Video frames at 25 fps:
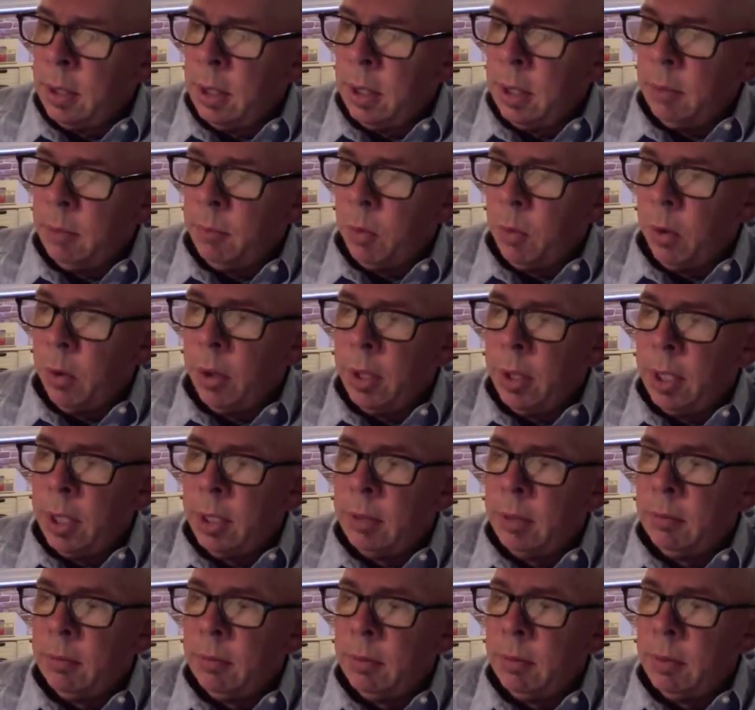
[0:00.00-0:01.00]
more
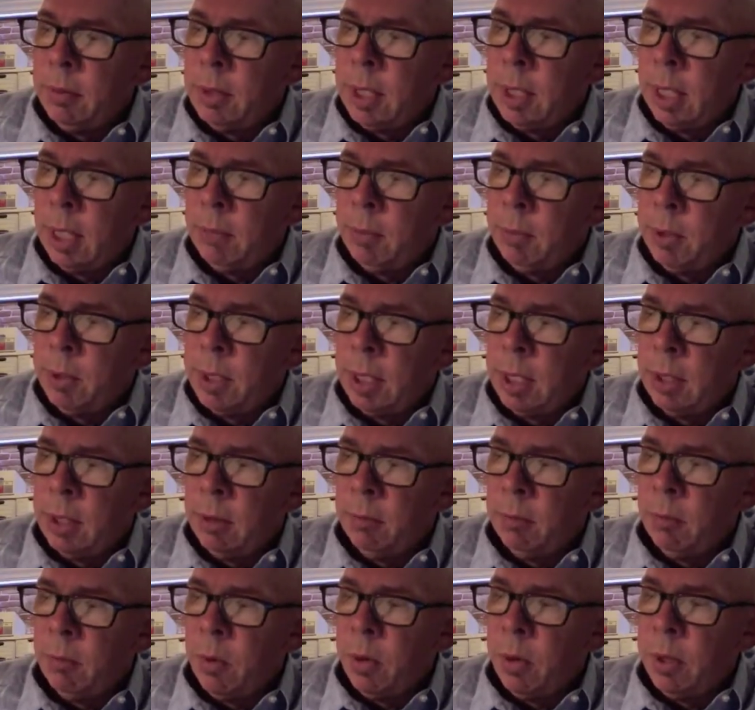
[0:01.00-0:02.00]
than 10% or
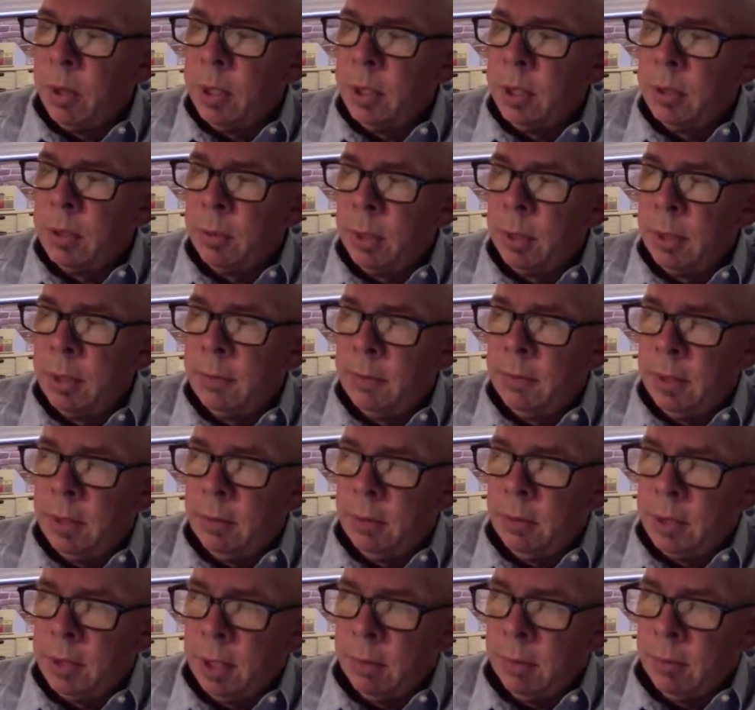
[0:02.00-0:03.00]
more than 20 feet,
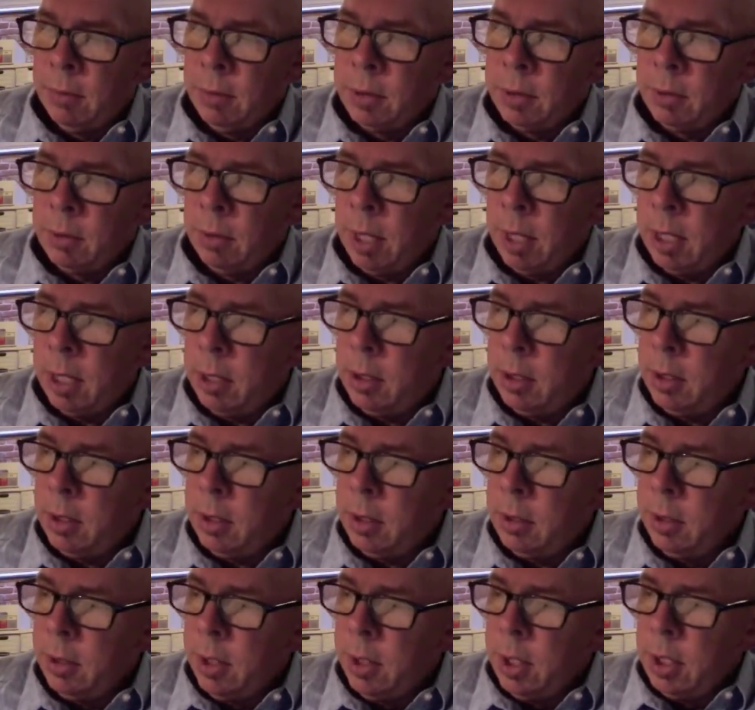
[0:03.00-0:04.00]
whichever is
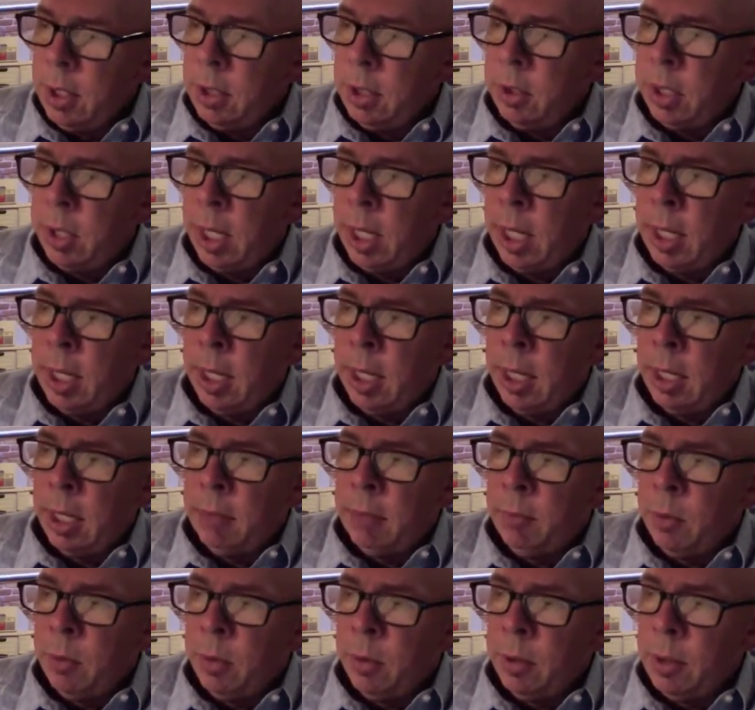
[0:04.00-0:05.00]
greater. You can't add
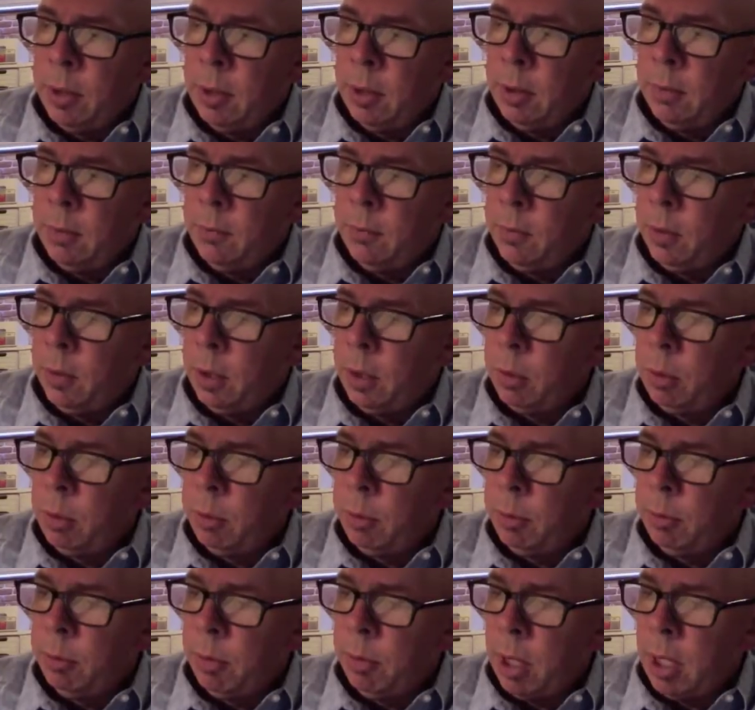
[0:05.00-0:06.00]
more than 4
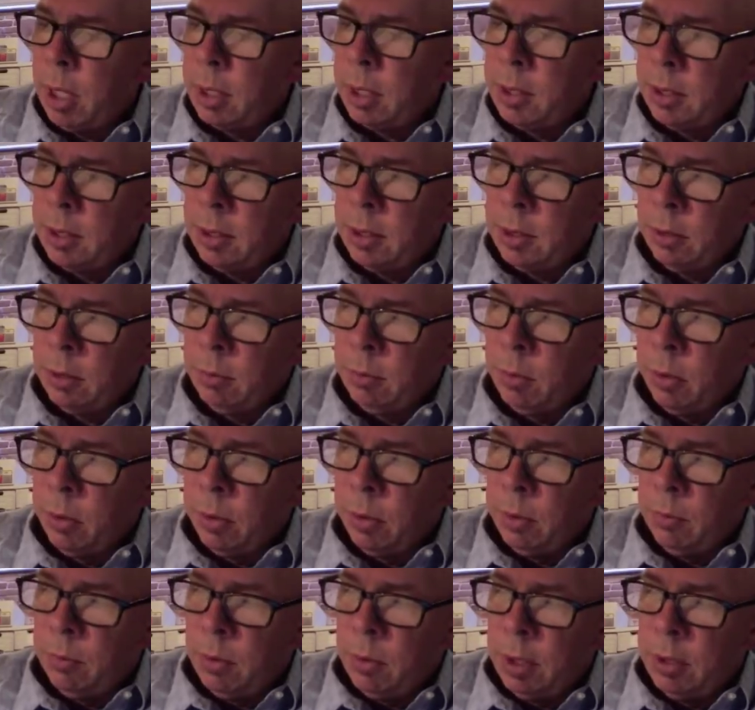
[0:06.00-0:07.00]
equipment boxes or more
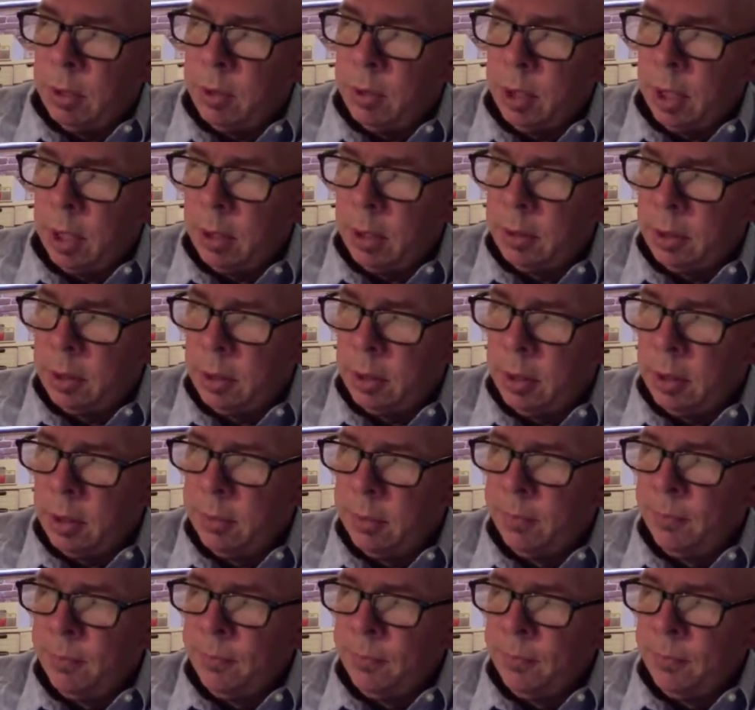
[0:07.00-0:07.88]
than 1 shelter.